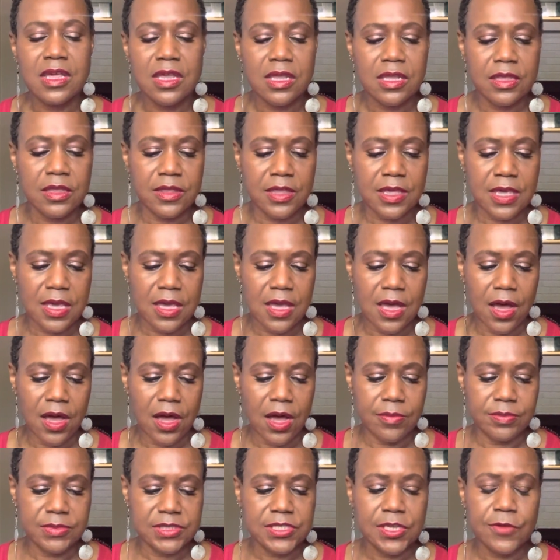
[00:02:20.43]
the
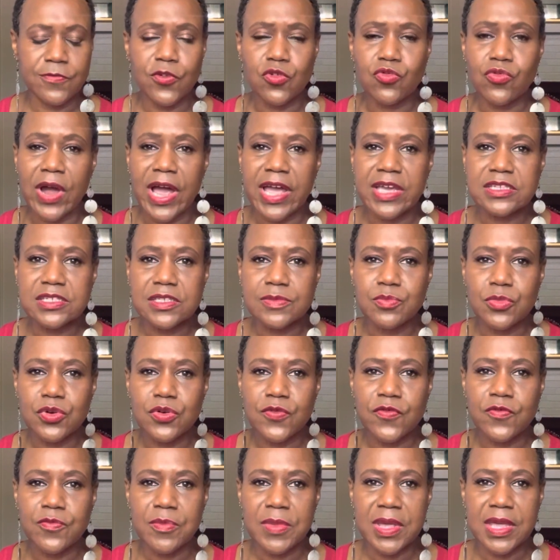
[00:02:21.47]
Civil Rights
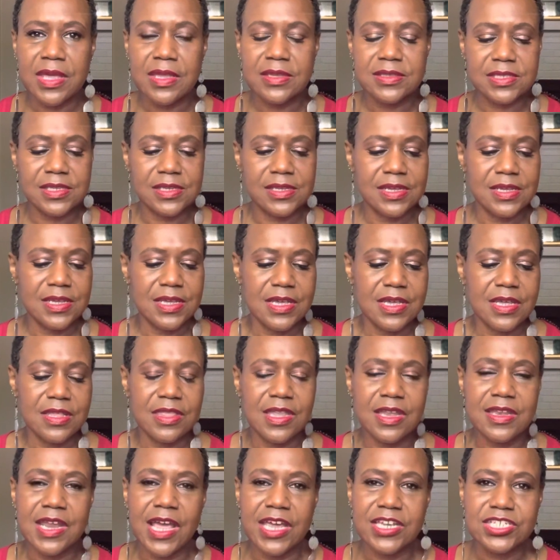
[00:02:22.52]
Movement,
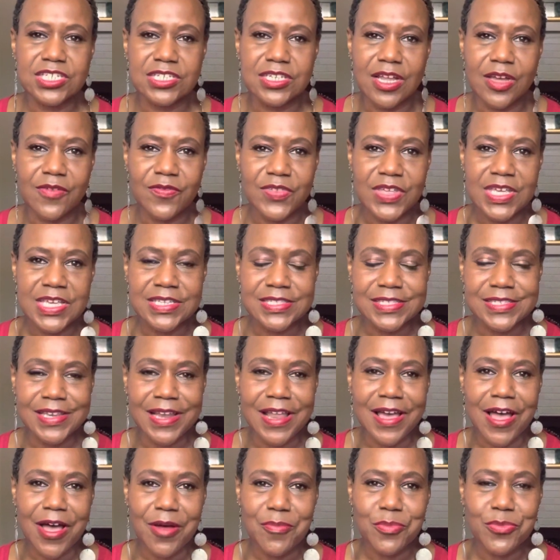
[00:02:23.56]
the Nation of
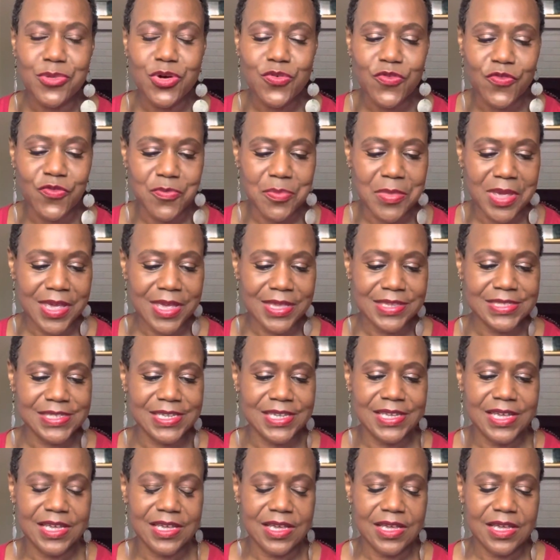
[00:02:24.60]
Islam Movement,
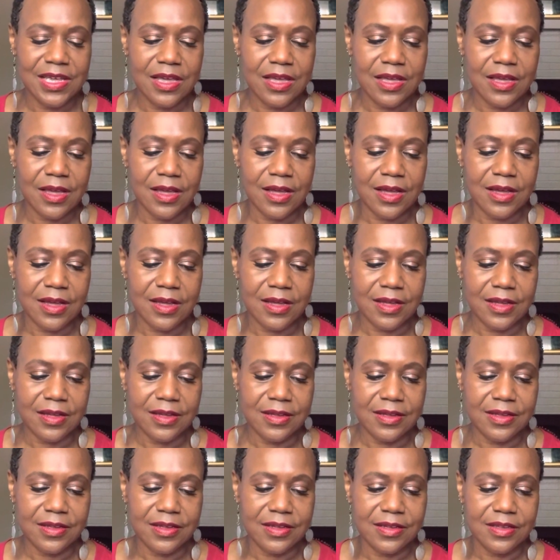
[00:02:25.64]

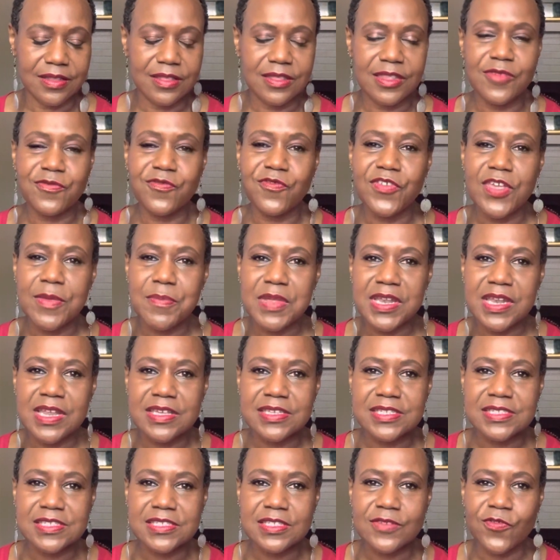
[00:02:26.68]
the
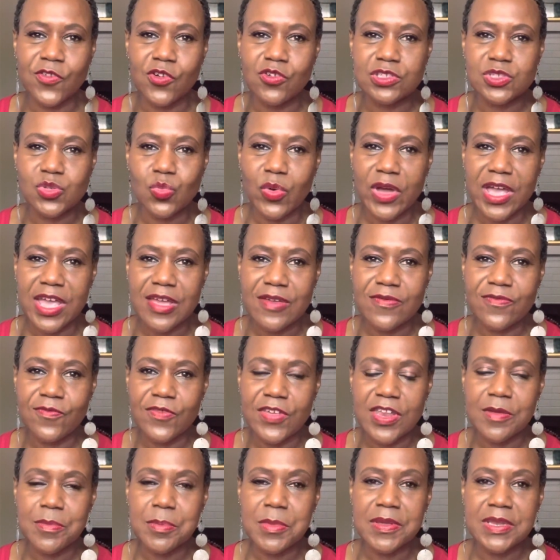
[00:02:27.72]
feminist, first wave
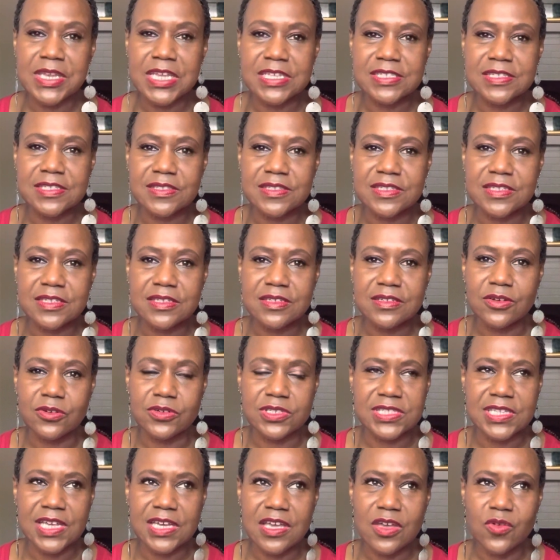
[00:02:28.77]
feminist or
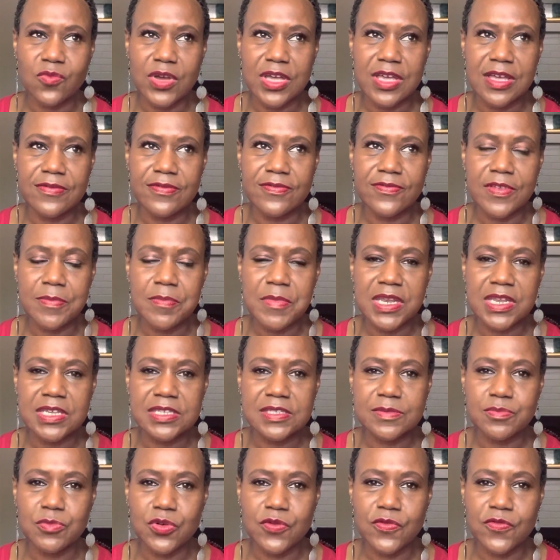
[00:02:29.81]
second wave
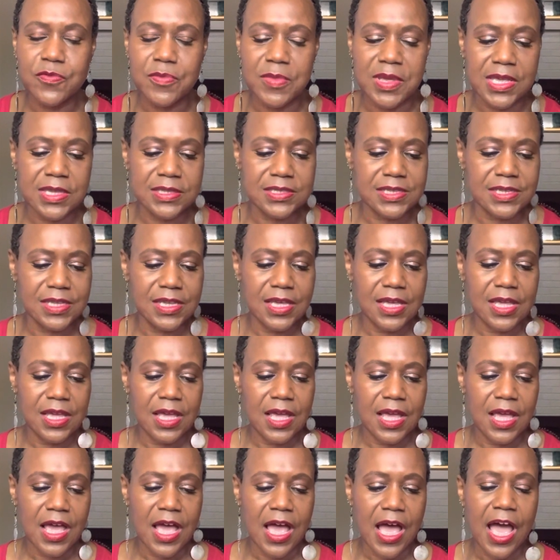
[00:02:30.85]
feminist movement.
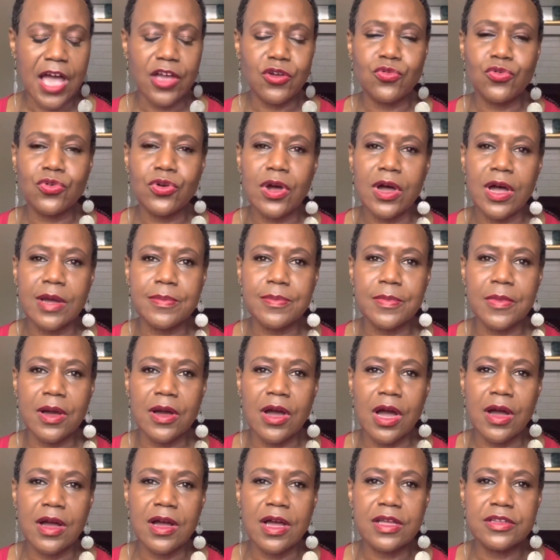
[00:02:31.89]
I grew up
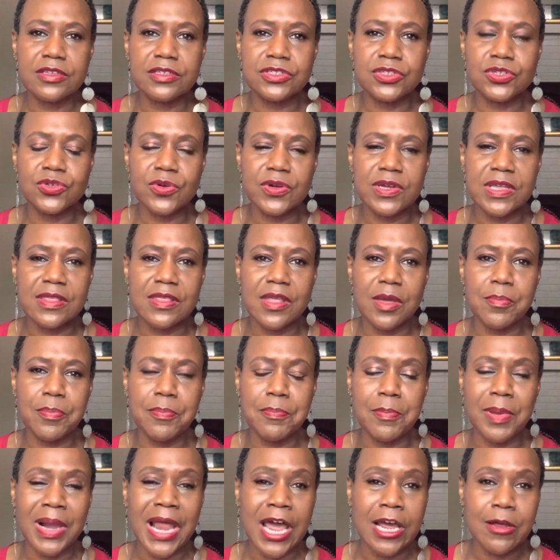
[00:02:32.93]
during the
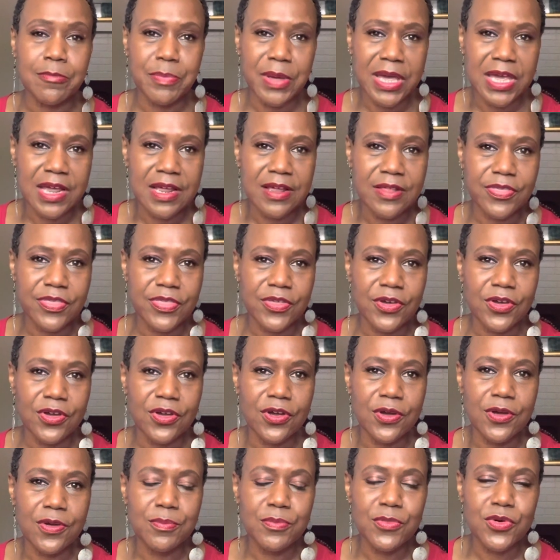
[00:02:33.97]
Black
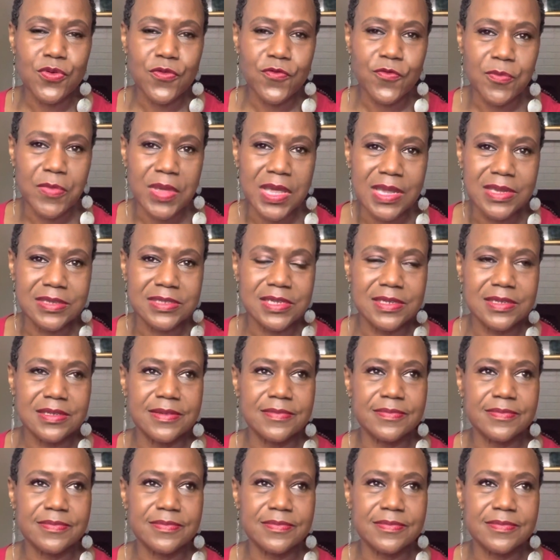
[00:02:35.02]
Panther movement,